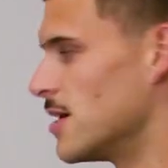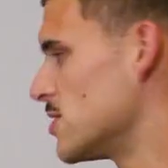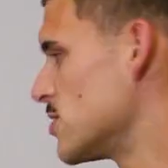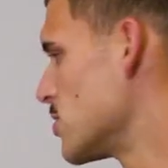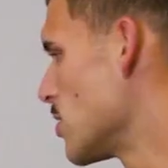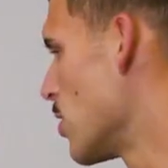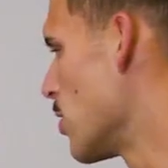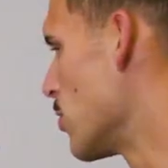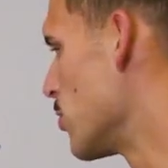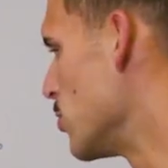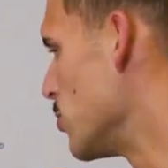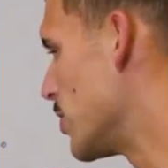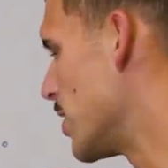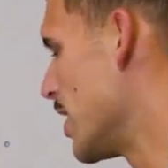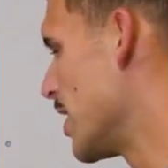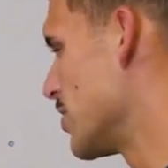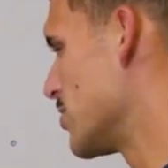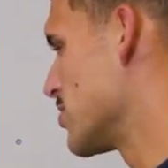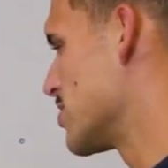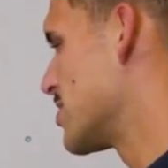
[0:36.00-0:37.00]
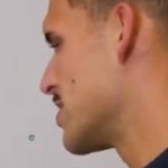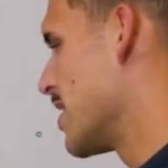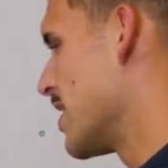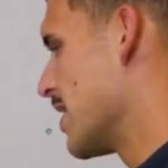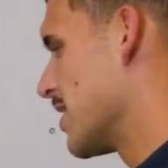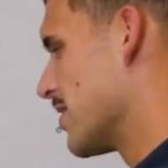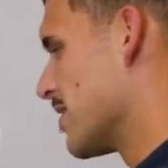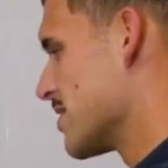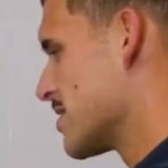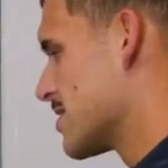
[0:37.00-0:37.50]
So you can't just
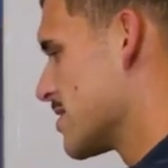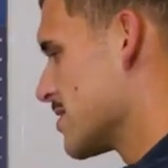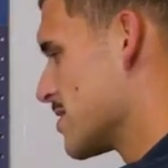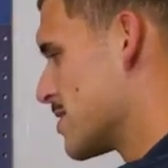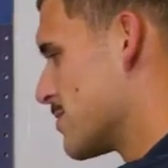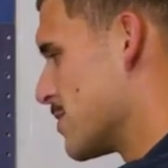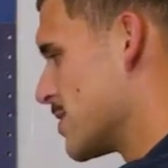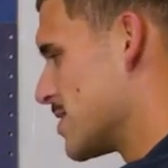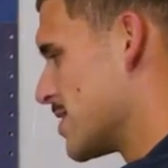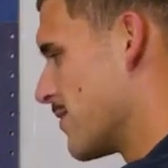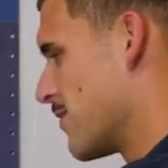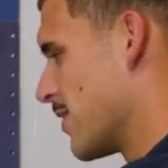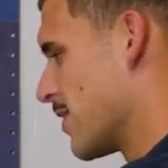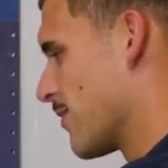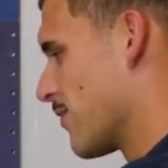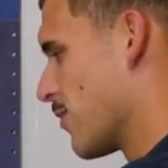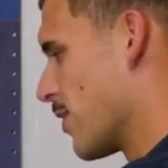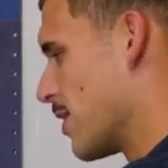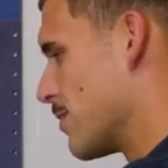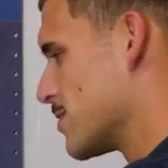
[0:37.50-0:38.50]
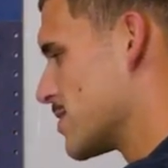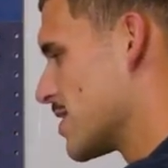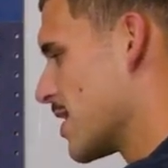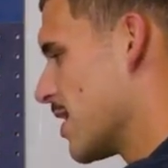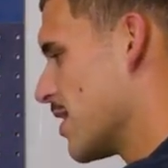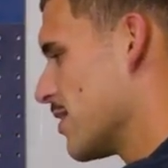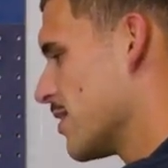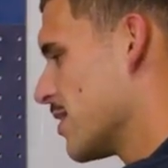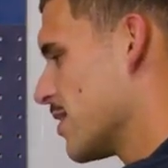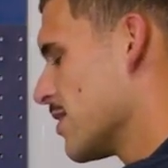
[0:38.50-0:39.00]
take this specific frame
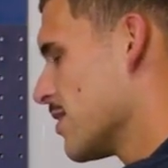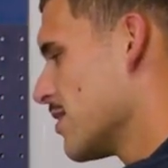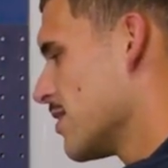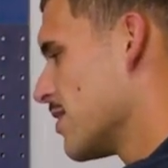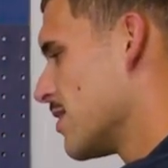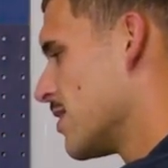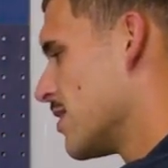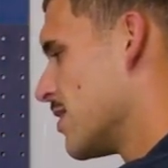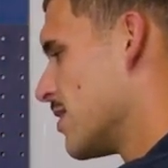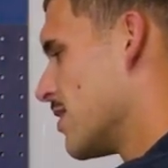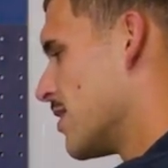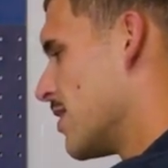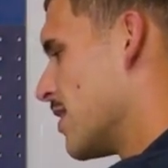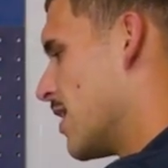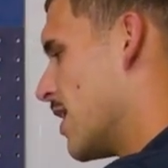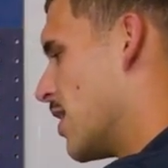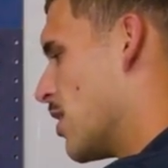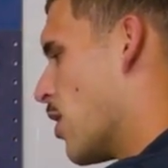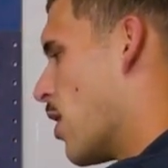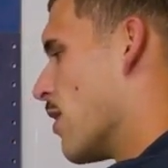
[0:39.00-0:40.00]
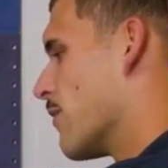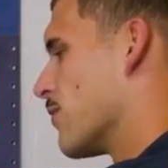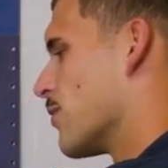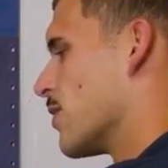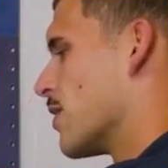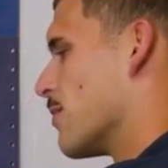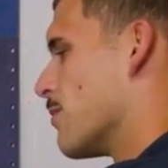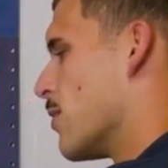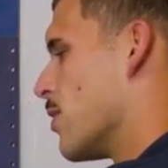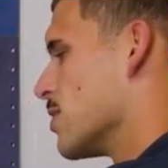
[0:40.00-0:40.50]
style here and offer
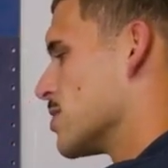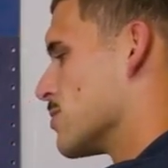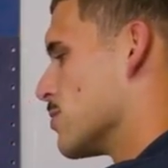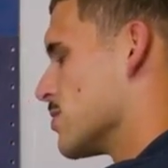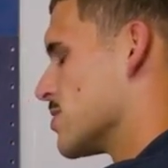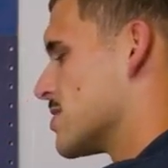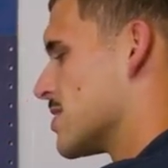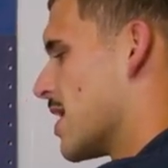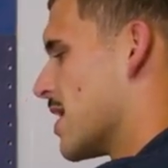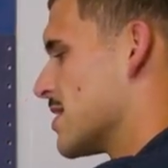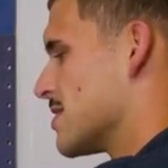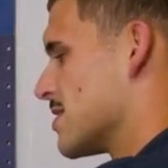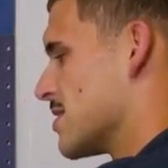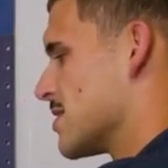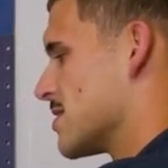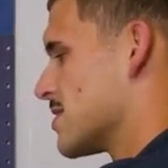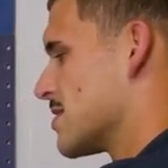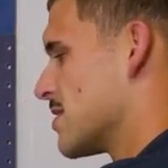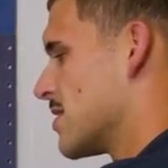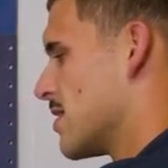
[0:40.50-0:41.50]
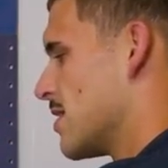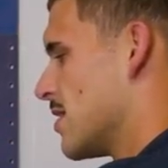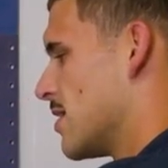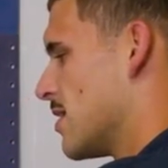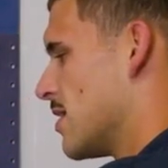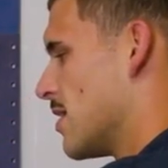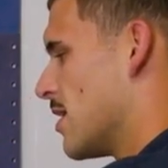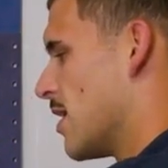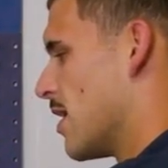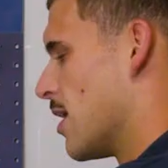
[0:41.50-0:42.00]
it in multiple sizes
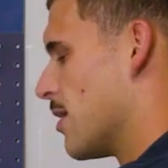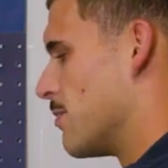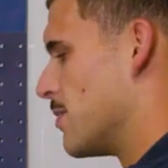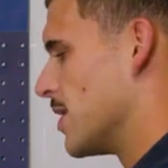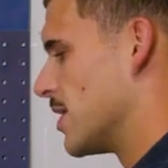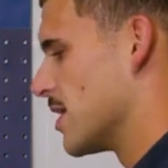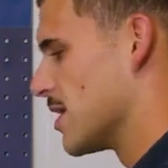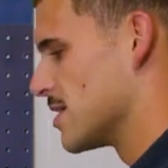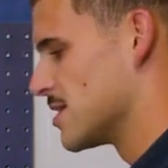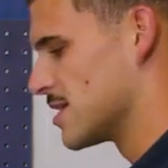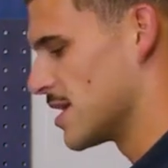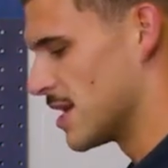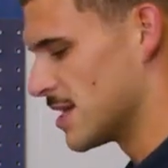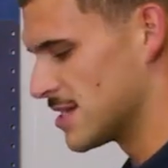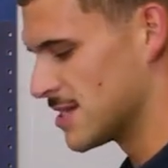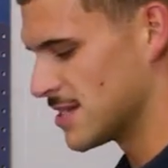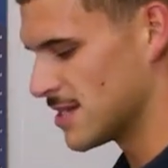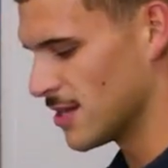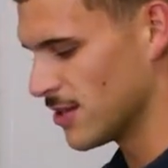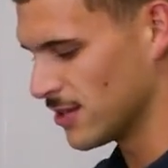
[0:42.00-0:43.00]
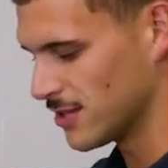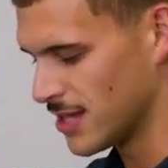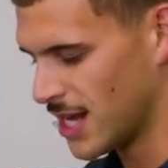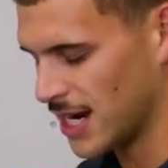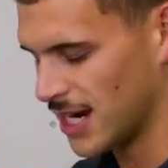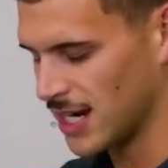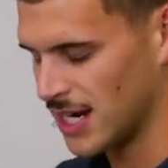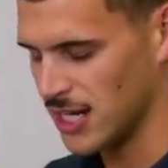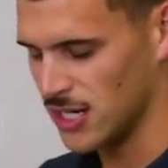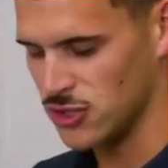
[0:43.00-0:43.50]
because it's still
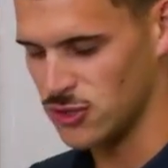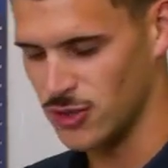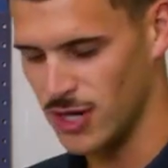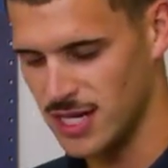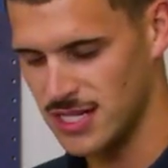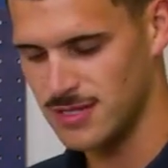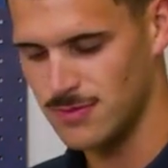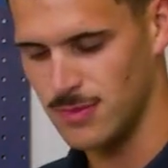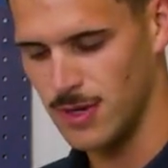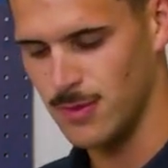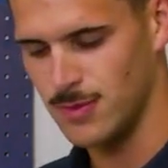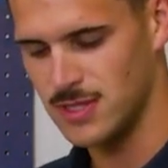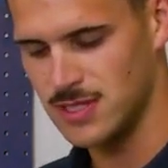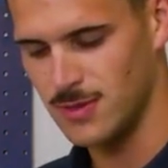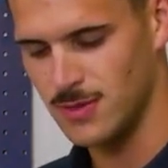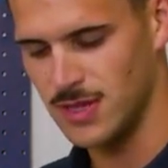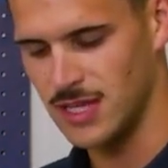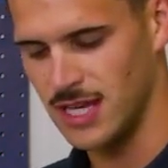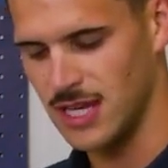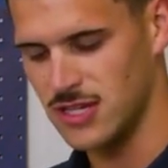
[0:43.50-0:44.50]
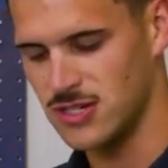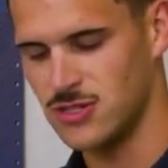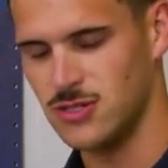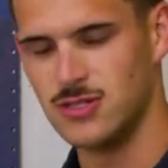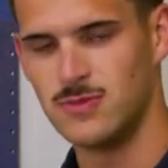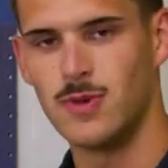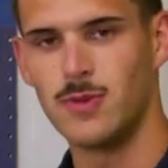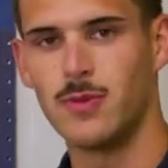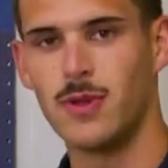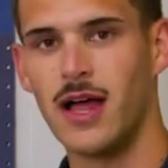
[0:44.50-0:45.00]
not going to address maybe some of the
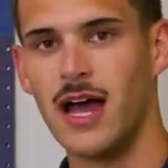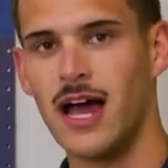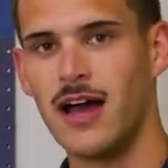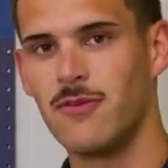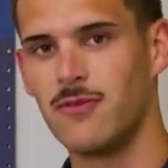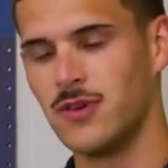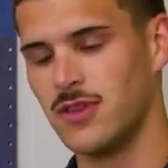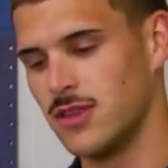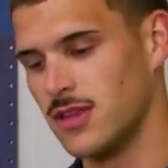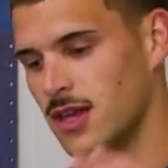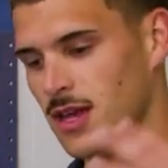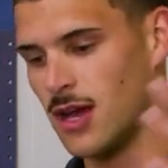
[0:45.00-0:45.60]
issues people have with